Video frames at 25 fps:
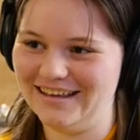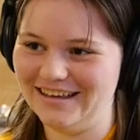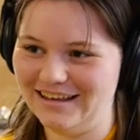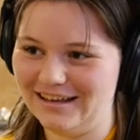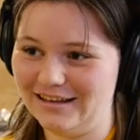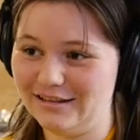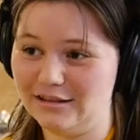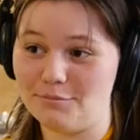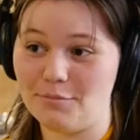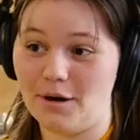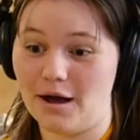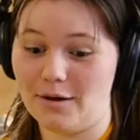
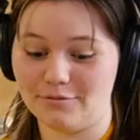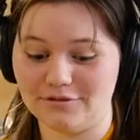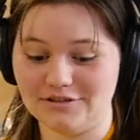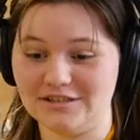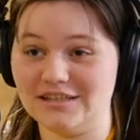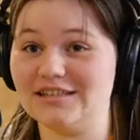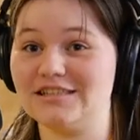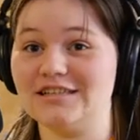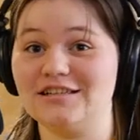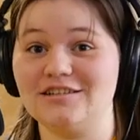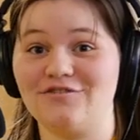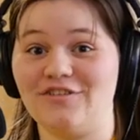The Bible
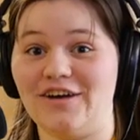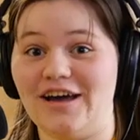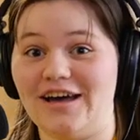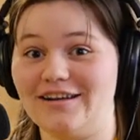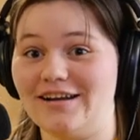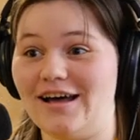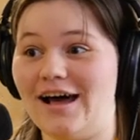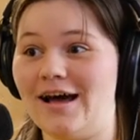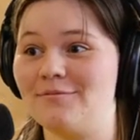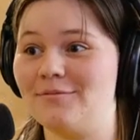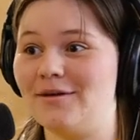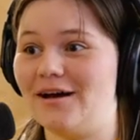says he's fat.
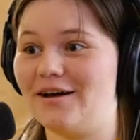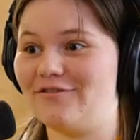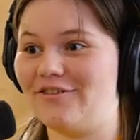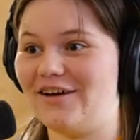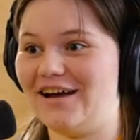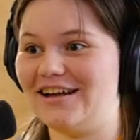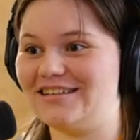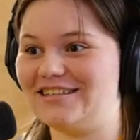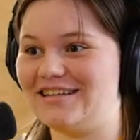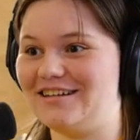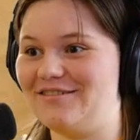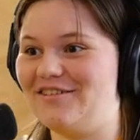I'm not
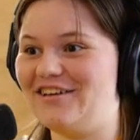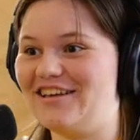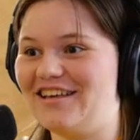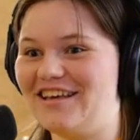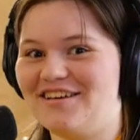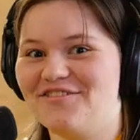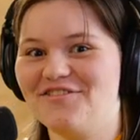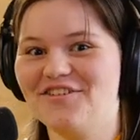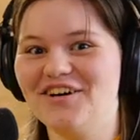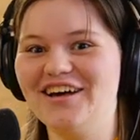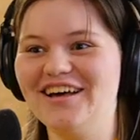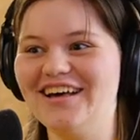fat shaming him.